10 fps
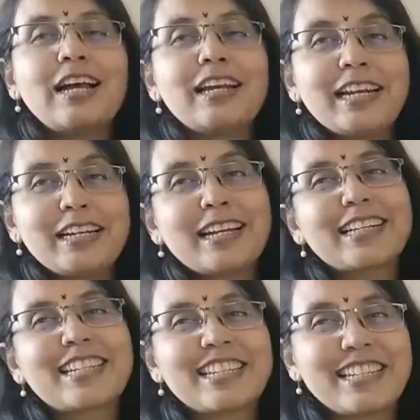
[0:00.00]

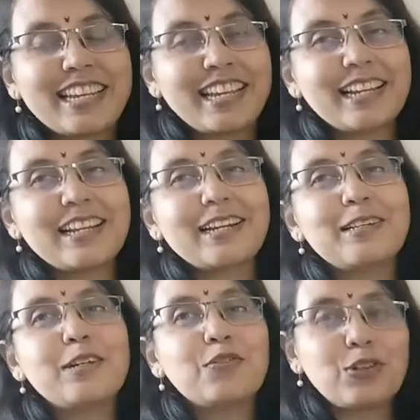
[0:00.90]
introduction in
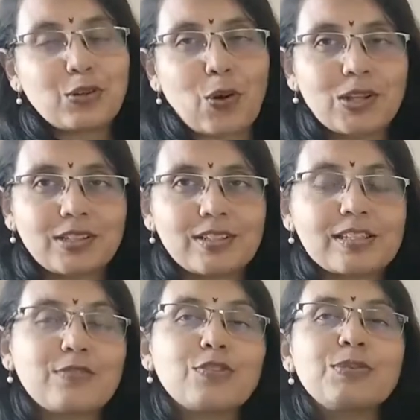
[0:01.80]
the different
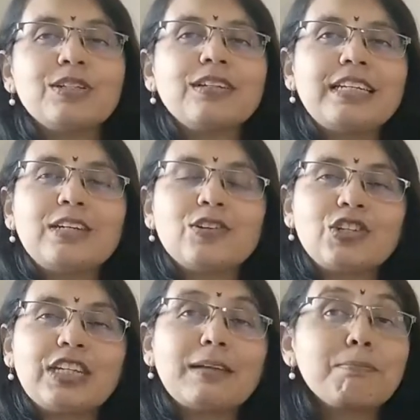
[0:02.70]
authors, and from here he or
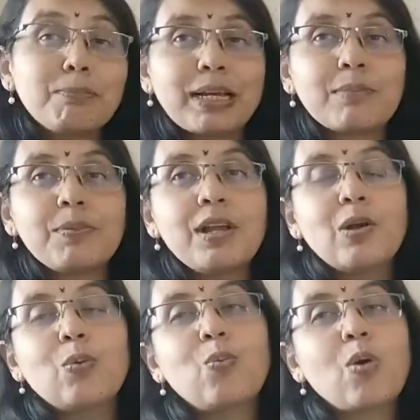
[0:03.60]
she can pick up
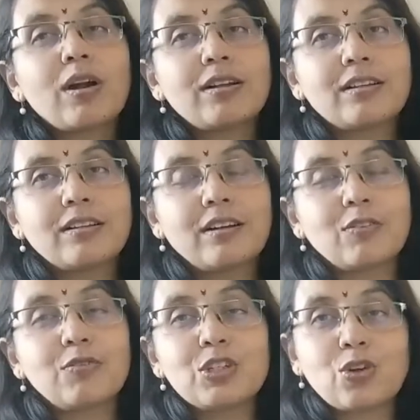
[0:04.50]
what
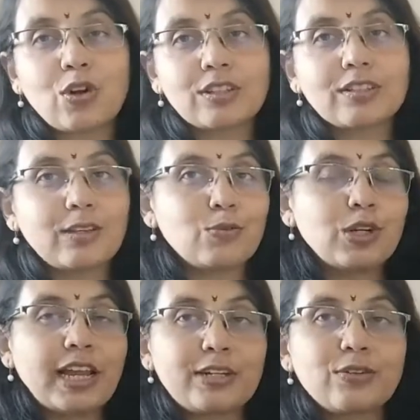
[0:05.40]
or which author they
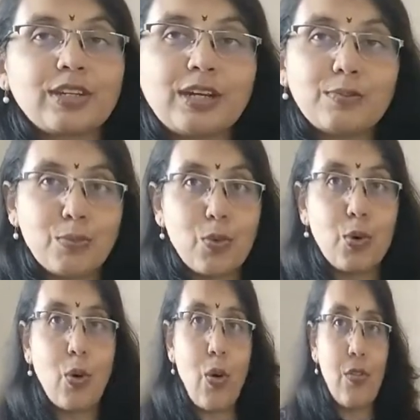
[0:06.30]
would like to read
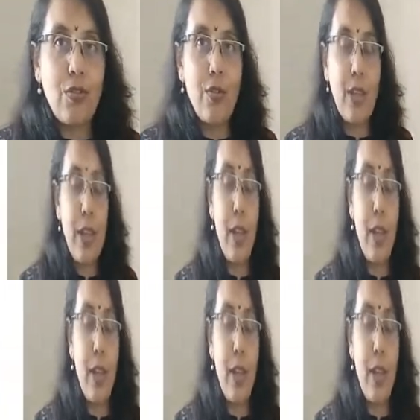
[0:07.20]
more of. Okay,